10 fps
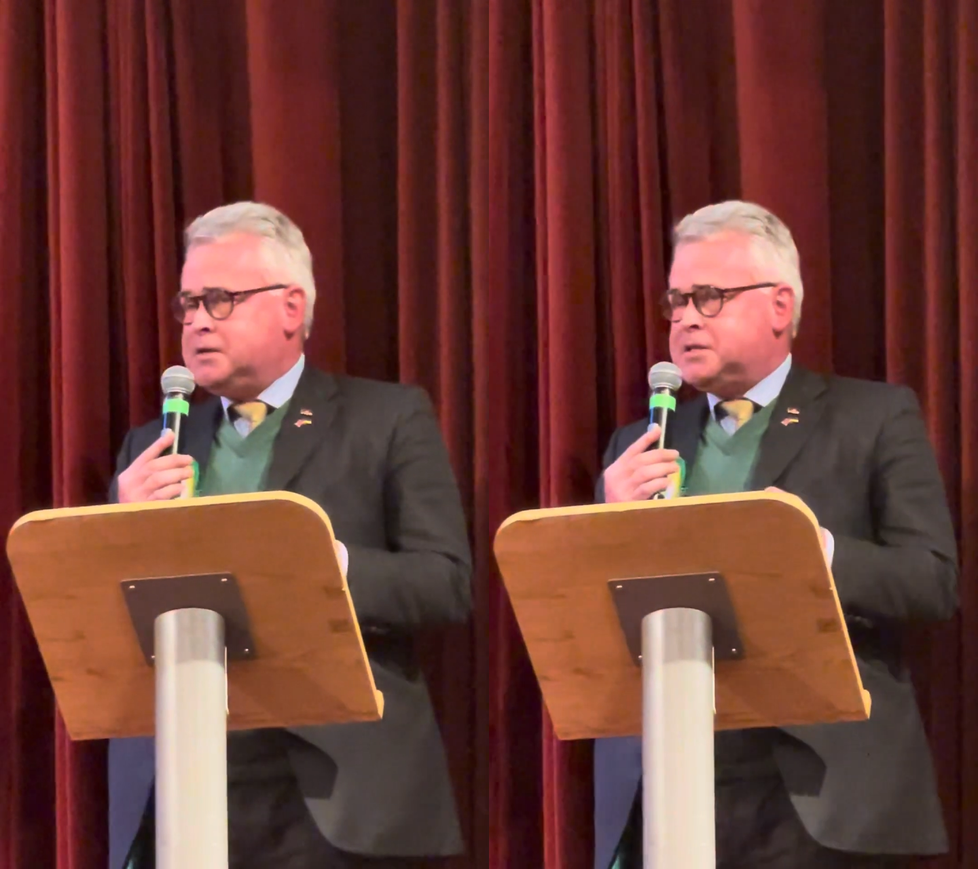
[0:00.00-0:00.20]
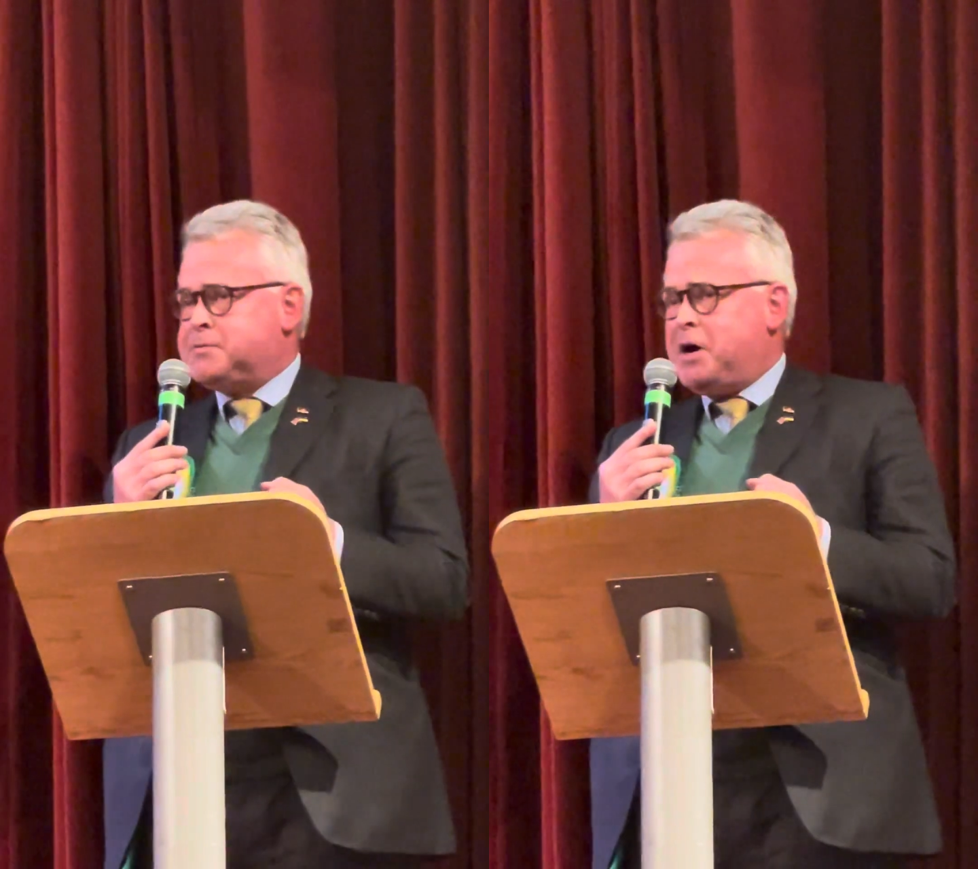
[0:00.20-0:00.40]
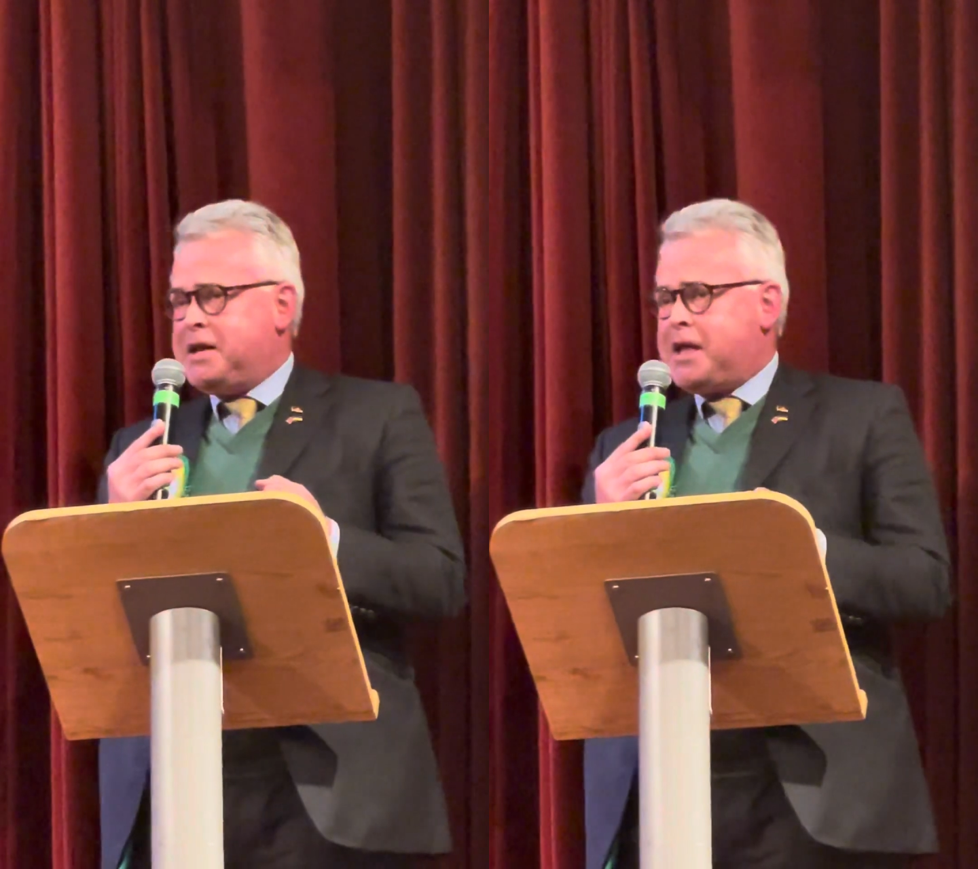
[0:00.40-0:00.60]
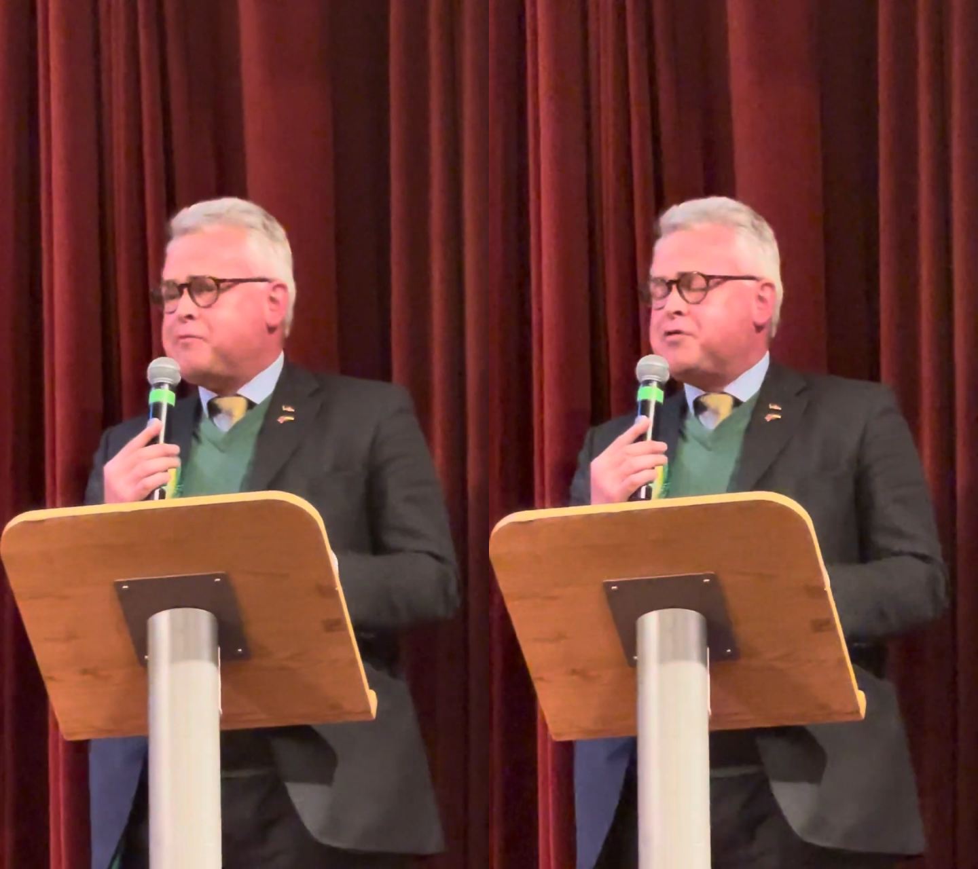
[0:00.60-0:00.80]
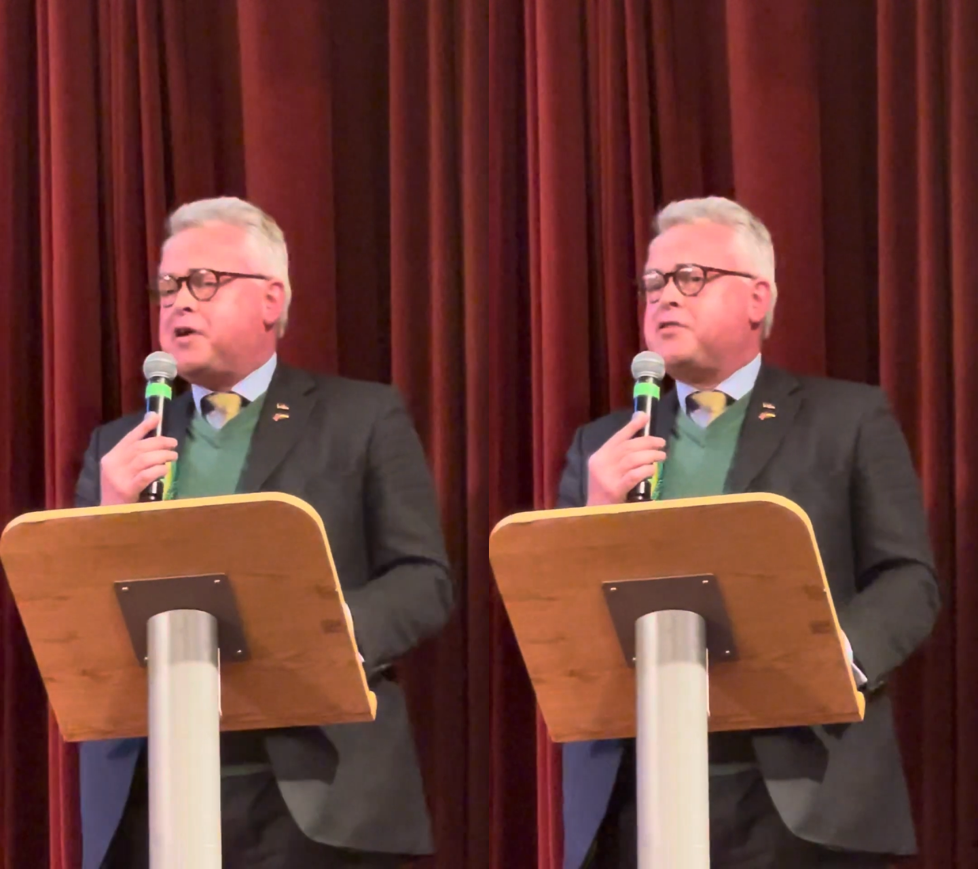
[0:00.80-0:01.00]
despite
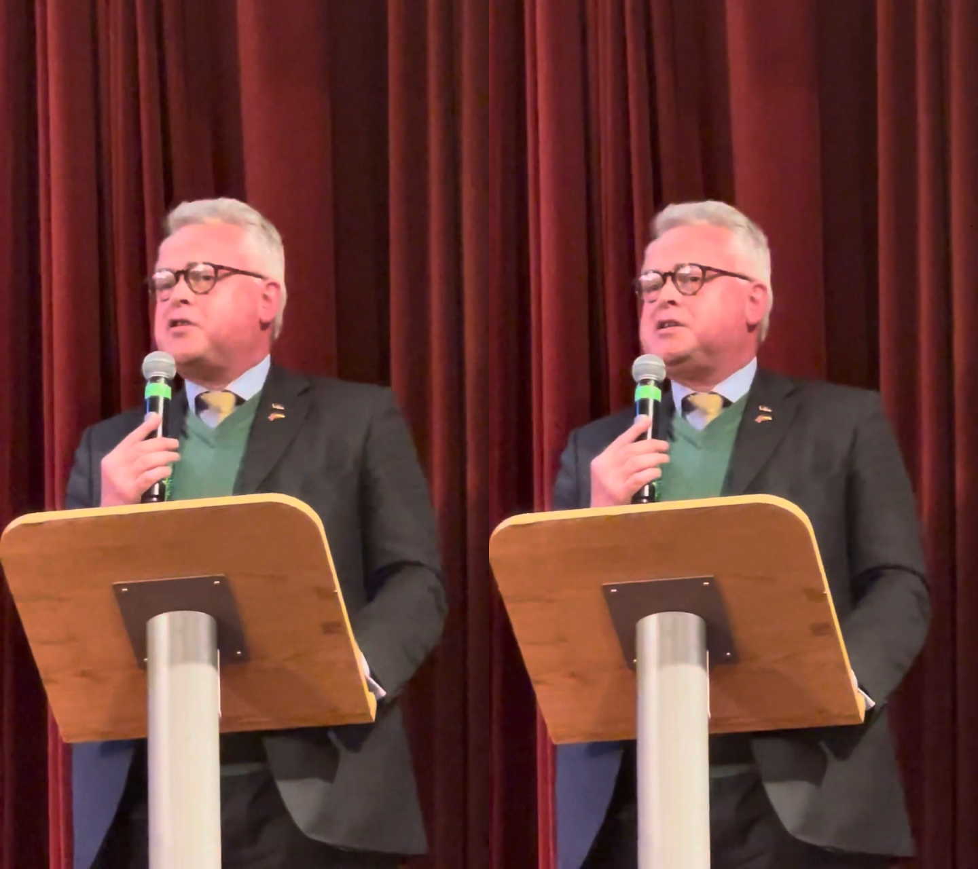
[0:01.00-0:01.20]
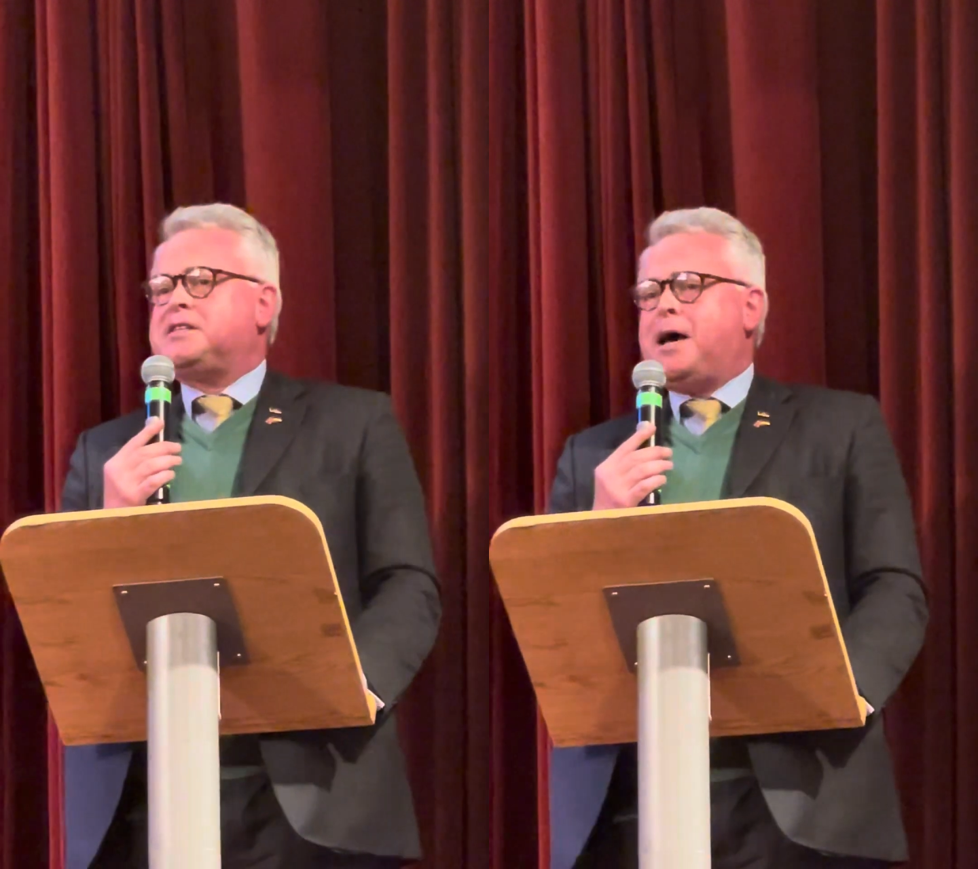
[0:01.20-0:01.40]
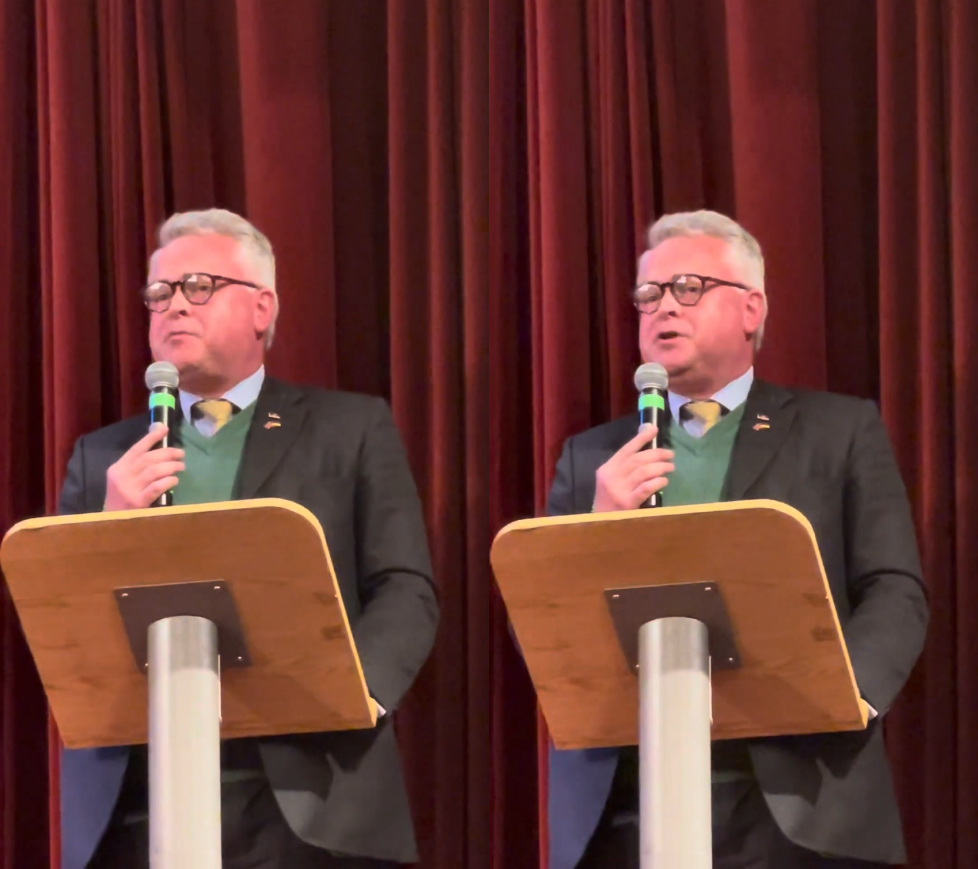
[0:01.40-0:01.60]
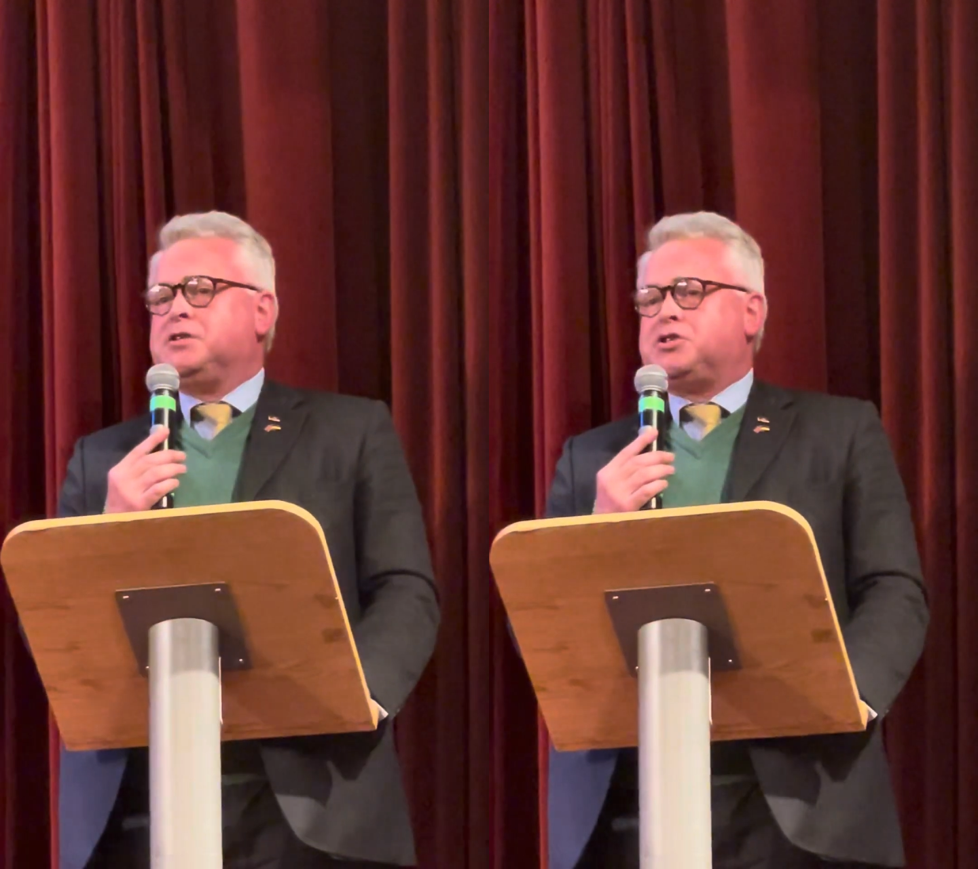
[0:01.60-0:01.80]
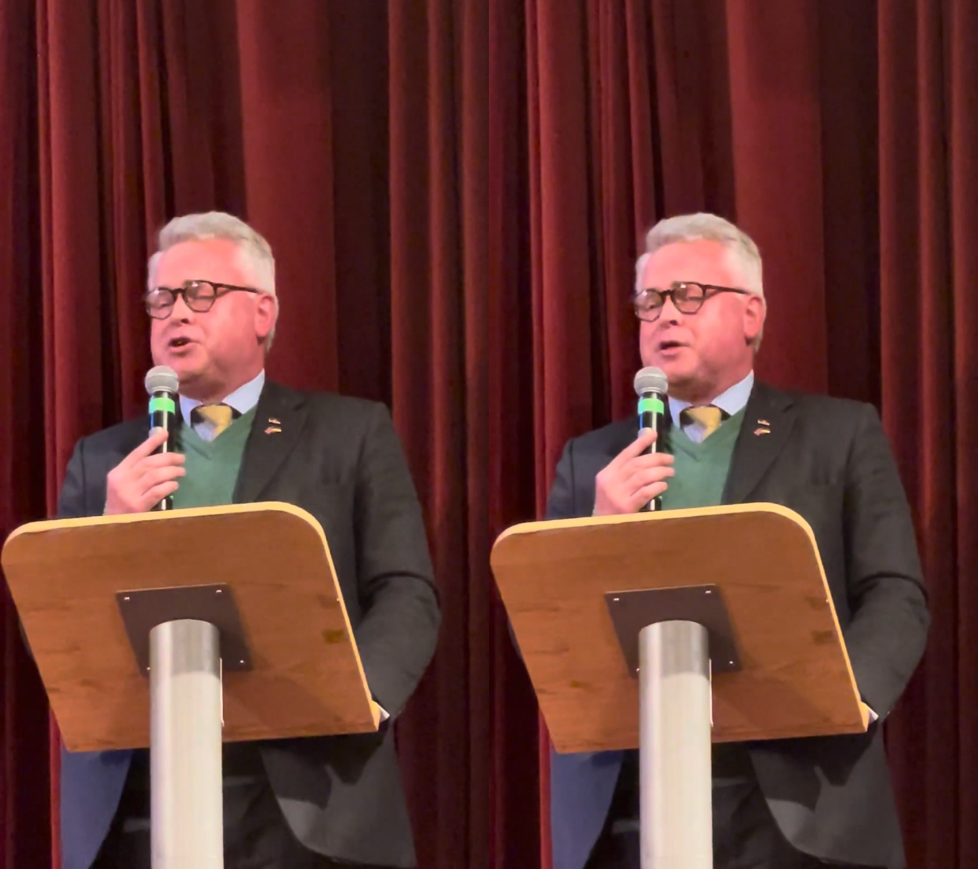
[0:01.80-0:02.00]
everything that has
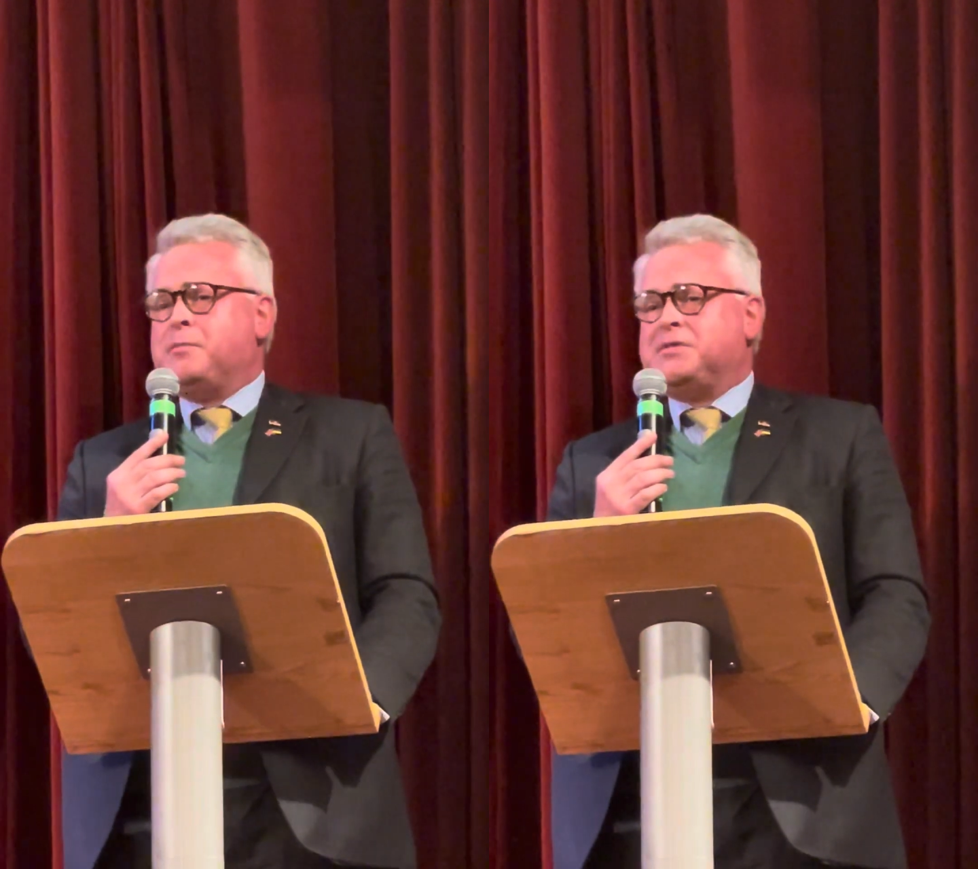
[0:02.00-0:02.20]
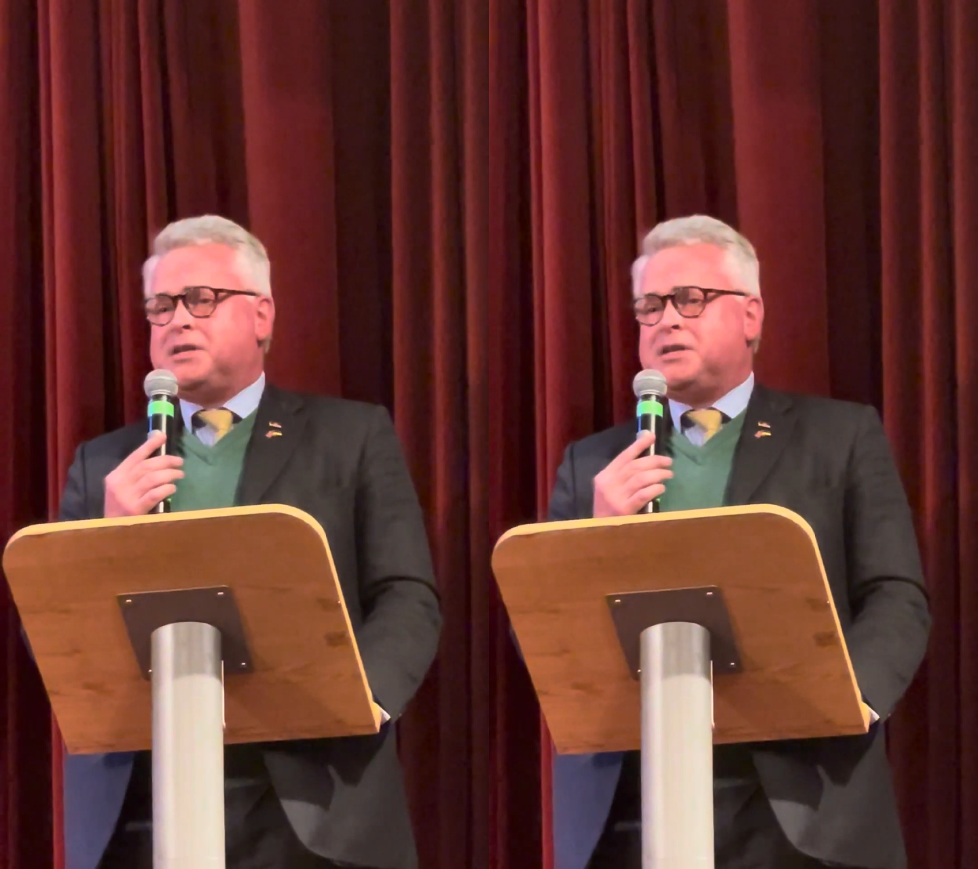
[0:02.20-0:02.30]
happened to them.